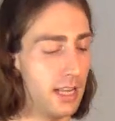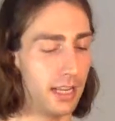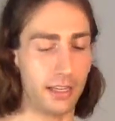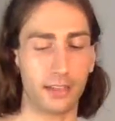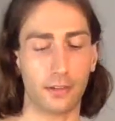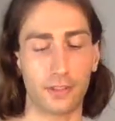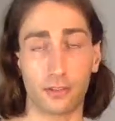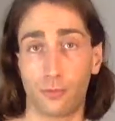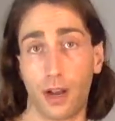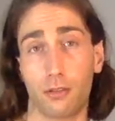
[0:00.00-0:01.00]
And then you have these
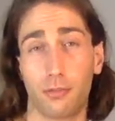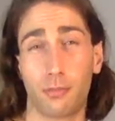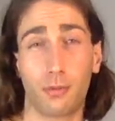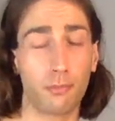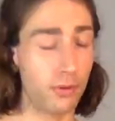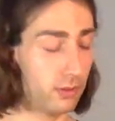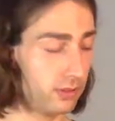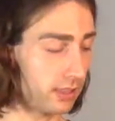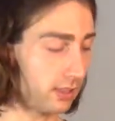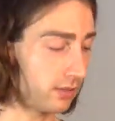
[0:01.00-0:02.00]
round pompons,
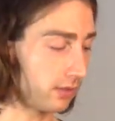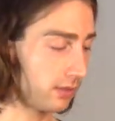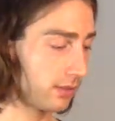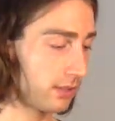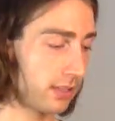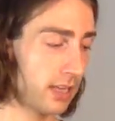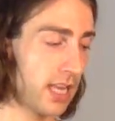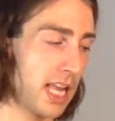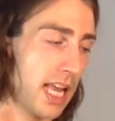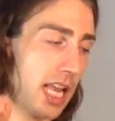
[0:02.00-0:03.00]
and
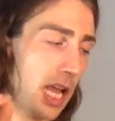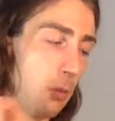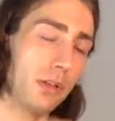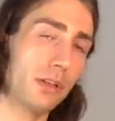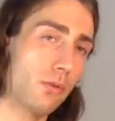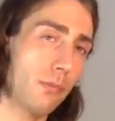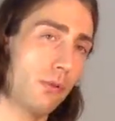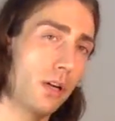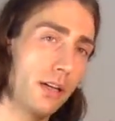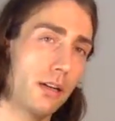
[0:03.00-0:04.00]
I wanted to
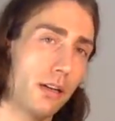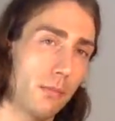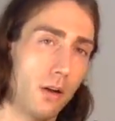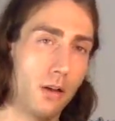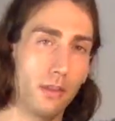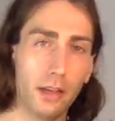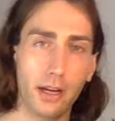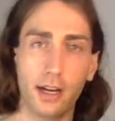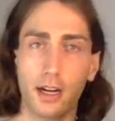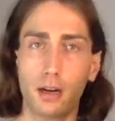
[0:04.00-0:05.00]
embroider them on
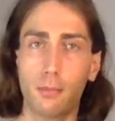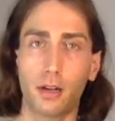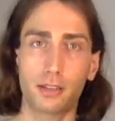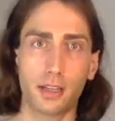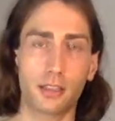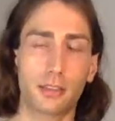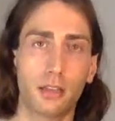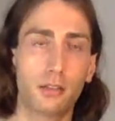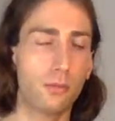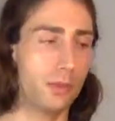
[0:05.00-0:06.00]
there, but I
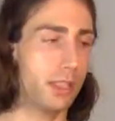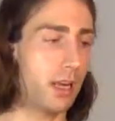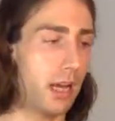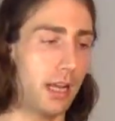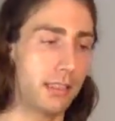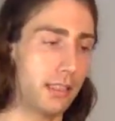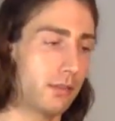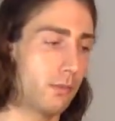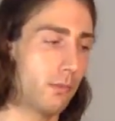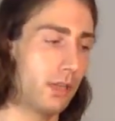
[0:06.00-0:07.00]
started to realize
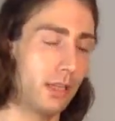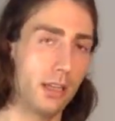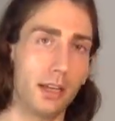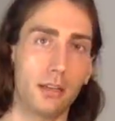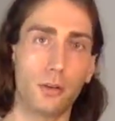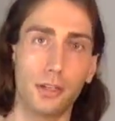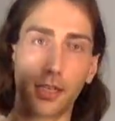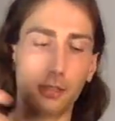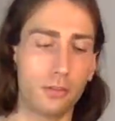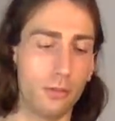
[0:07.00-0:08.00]
it's really annoying